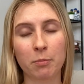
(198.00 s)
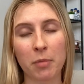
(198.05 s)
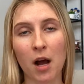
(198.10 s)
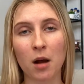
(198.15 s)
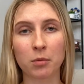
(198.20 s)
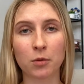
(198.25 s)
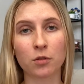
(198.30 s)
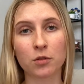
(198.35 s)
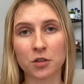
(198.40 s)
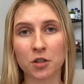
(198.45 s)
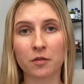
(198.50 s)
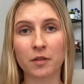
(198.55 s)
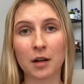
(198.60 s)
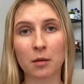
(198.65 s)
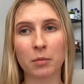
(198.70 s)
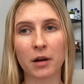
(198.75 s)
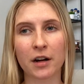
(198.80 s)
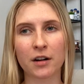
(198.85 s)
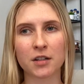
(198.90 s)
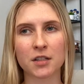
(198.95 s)
pop culture
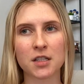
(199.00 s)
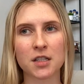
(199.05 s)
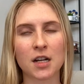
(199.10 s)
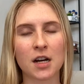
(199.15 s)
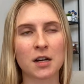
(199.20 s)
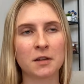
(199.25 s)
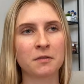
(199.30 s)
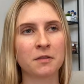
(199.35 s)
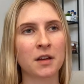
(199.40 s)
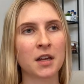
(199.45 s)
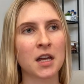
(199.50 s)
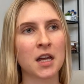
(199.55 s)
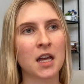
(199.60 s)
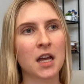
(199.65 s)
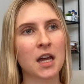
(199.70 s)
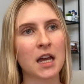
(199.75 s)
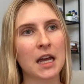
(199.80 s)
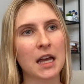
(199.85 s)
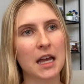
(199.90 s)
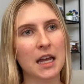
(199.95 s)
vampire stuff,
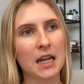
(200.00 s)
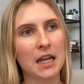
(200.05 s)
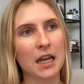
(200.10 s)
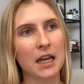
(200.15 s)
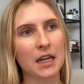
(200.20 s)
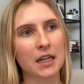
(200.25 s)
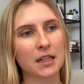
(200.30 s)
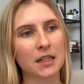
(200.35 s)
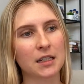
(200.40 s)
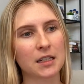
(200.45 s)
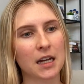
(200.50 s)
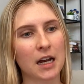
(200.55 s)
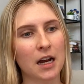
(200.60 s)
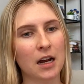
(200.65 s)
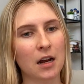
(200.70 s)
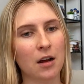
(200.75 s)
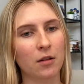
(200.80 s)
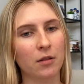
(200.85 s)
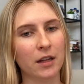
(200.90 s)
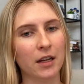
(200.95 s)
and
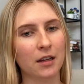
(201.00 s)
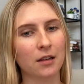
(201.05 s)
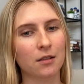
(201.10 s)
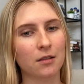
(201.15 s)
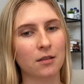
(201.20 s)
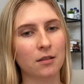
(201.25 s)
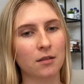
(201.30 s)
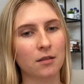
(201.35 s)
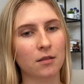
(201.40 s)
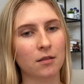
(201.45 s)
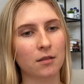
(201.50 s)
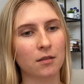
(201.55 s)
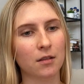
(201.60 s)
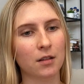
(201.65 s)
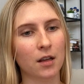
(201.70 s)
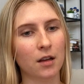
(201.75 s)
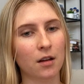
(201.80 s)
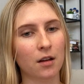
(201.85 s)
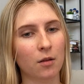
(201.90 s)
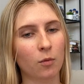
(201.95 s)
how like
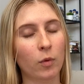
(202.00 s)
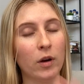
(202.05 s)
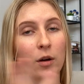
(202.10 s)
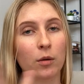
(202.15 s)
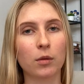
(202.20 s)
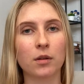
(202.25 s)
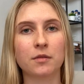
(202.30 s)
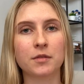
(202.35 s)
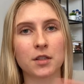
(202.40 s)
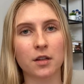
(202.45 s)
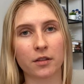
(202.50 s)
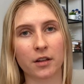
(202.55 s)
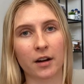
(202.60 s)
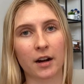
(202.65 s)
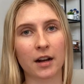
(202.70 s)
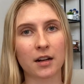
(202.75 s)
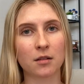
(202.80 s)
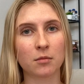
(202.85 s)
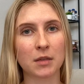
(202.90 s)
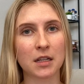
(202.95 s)
the werewolves are
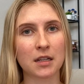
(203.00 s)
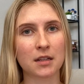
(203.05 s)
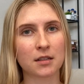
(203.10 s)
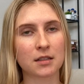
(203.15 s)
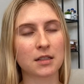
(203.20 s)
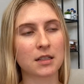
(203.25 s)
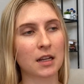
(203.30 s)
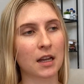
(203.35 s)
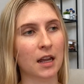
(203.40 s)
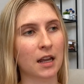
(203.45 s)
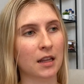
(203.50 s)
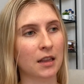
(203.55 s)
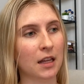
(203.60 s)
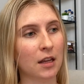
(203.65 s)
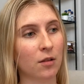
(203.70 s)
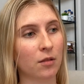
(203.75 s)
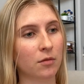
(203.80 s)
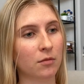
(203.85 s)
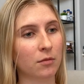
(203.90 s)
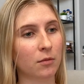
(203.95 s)
their enemies
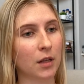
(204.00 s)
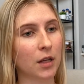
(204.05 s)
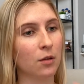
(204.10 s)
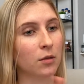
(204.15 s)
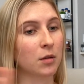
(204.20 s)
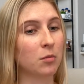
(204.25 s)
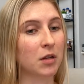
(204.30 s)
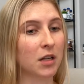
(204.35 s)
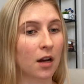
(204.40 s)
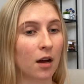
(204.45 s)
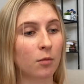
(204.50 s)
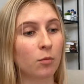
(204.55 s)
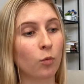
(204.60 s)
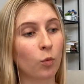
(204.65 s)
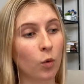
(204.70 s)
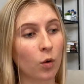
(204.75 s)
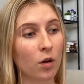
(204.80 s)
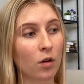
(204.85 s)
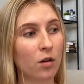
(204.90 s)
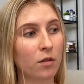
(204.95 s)
and they only
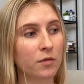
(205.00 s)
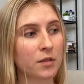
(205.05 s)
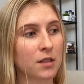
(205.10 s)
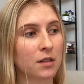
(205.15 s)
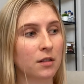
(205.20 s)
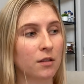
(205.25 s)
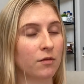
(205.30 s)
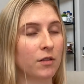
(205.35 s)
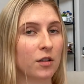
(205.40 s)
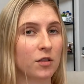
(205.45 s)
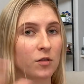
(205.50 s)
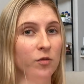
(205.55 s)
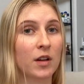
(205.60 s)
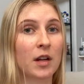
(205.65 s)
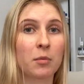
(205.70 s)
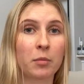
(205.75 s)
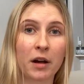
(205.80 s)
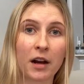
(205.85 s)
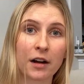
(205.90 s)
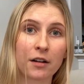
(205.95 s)
become wolves if there's
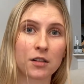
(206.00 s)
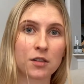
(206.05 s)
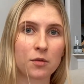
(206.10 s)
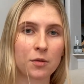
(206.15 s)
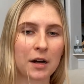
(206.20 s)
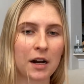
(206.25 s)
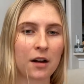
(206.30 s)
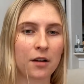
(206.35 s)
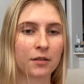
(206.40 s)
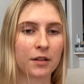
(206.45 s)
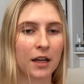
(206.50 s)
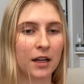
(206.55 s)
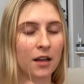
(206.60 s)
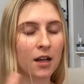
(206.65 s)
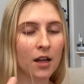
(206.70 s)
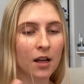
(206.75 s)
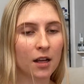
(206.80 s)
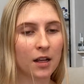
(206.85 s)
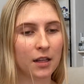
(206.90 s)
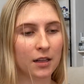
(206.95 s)
vampires around. Like
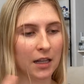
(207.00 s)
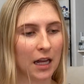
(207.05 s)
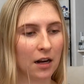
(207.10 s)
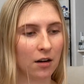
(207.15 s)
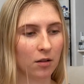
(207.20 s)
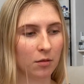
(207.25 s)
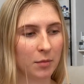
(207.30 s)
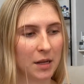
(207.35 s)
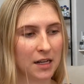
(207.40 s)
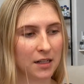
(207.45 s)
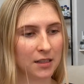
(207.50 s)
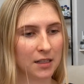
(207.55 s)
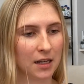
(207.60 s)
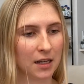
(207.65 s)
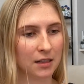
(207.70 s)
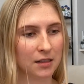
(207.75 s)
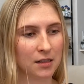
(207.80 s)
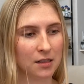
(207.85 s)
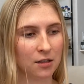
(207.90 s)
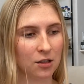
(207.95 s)
that all makes
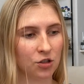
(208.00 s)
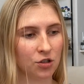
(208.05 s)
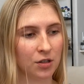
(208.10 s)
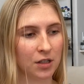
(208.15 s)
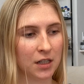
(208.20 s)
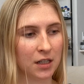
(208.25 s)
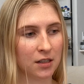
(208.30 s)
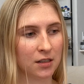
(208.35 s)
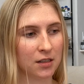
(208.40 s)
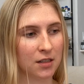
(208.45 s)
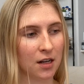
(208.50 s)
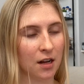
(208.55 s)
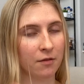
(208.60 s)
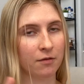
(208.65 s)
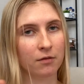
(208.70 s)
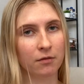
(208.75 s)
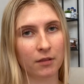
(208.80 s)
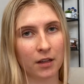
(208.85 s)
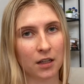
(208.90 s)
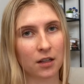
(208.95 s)
sense, the treaty and
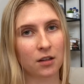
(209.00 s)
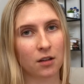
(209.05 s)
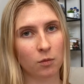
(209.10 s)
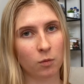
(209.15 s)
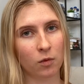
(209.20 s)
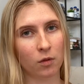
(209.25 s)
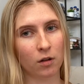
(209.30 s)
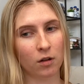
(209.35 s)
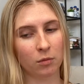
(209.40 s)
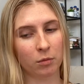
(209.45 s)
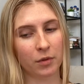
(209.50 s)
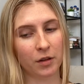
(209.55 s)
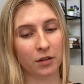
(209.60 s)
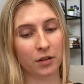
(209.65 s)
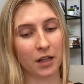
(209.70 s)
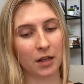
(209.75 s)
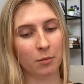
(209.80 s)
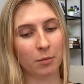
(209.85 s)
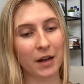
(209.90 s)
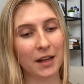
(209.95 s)
stuff, like good world
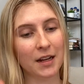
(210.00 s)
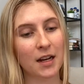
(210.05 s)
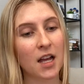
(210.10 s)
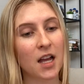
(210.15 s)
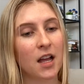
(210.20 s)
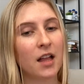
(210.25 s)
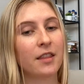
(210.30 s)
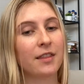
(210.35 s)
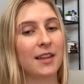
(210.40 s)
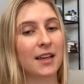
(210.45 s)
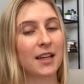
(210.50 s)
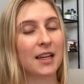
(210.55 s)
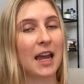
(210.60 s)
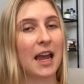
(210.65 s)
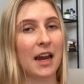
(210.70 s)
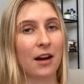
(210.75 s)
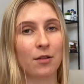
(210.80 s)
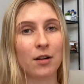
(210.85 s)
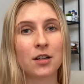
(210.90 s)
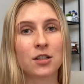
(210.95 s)
building. But the
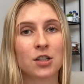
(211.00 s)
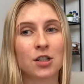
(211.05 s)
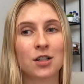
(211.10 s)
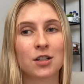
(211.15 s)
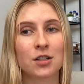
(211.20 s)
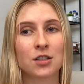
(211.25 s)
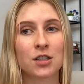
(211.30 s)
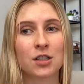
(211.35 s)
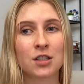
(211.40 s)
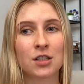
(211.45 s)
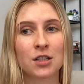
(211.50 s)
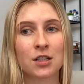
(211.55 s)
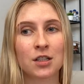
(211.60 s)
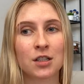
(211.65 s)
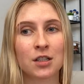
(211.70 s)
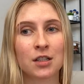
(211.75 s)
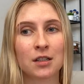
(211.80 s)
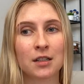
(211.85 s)
characters,